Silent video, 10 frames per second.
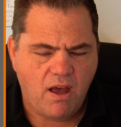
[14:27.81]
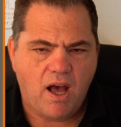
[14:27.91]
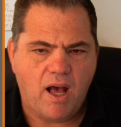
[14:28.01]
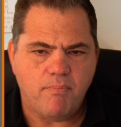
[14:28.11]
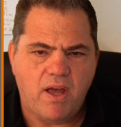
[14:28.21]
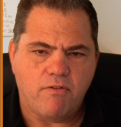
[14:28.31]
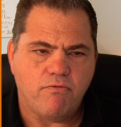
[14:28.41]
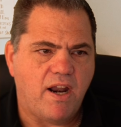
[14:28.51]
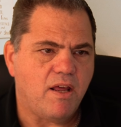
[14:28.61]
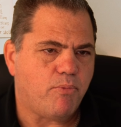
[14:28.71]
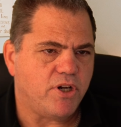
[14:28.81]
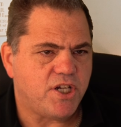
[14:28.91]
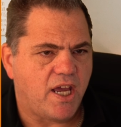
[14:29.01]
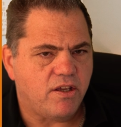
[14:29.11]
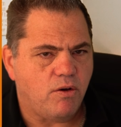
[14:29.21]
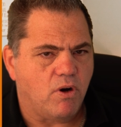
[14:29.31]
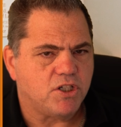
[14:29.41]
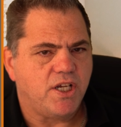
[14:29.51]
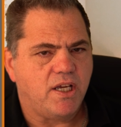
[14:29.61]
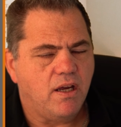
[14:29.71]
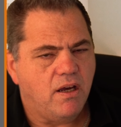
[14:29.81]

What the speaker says: and really appreciate you watching.